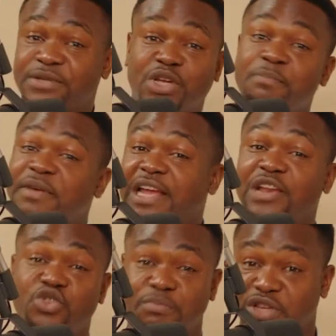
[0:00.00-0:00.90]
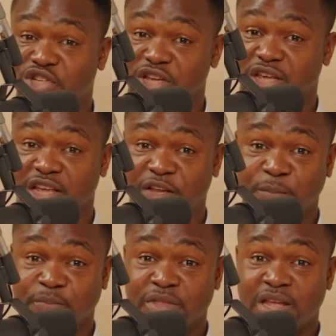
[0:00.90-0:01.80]
can be a little bit cheeky.
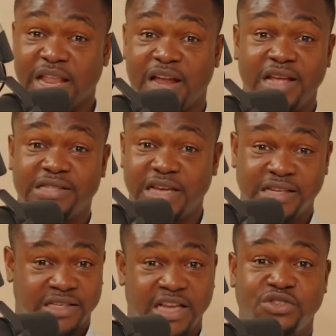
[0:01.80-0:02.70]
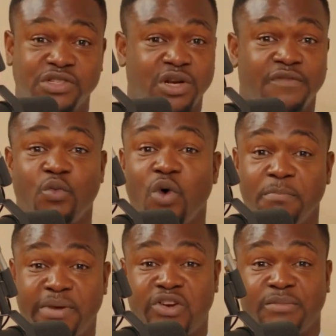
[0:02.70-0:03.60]
Now let's use another 1
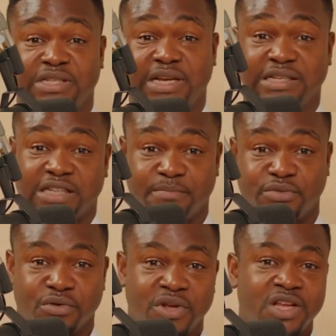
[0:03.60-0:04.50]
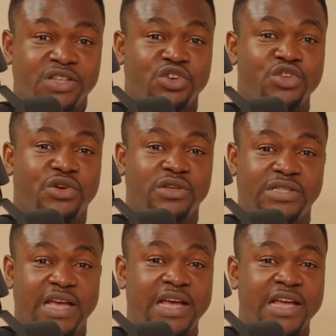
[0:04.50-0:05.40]
bedroom as an example. So you could
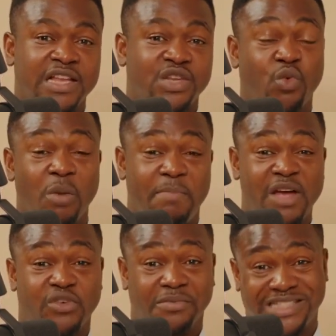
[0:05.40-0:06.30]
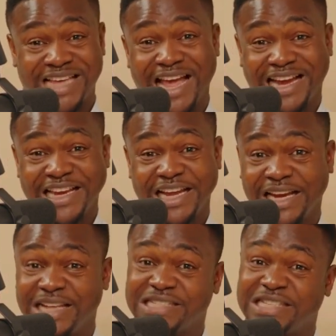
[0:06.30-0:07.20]
say the 1 bedroom
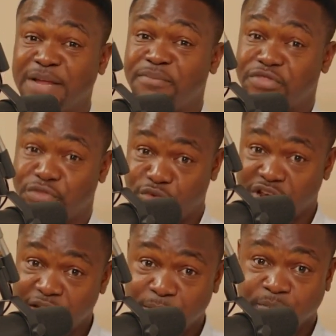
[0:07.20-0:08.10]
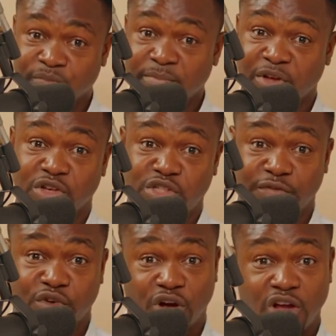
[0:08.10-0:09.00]
technically sleep 3 because
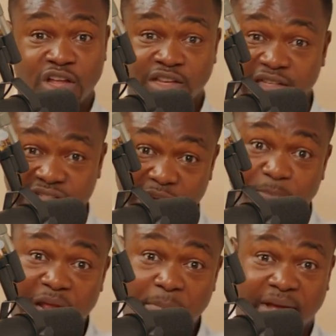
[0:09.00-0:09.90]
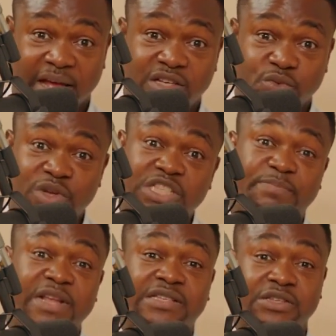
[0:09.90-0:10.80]
you've got the zip link bed which
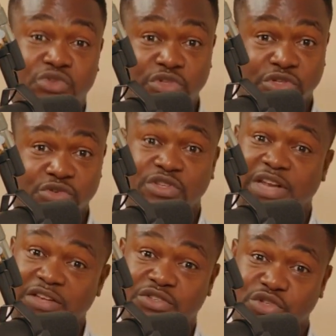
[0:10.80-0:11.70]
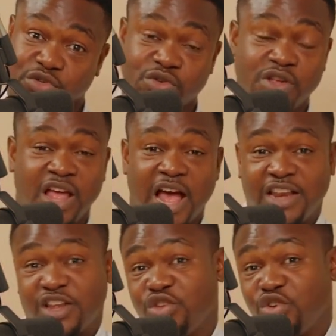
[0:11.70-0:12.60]
splits into 2, so that's 2, and
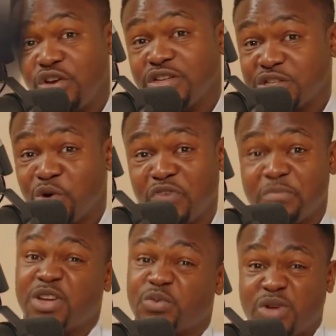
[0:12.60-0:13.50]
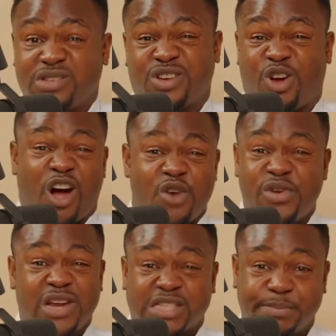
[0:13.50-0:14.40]
then you got the sofa bed which can't
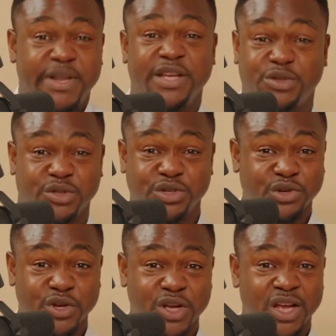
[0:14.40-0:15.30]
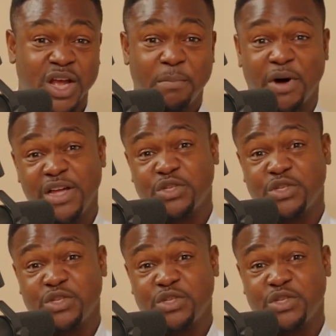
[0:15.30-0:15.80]
really split into 2, but it's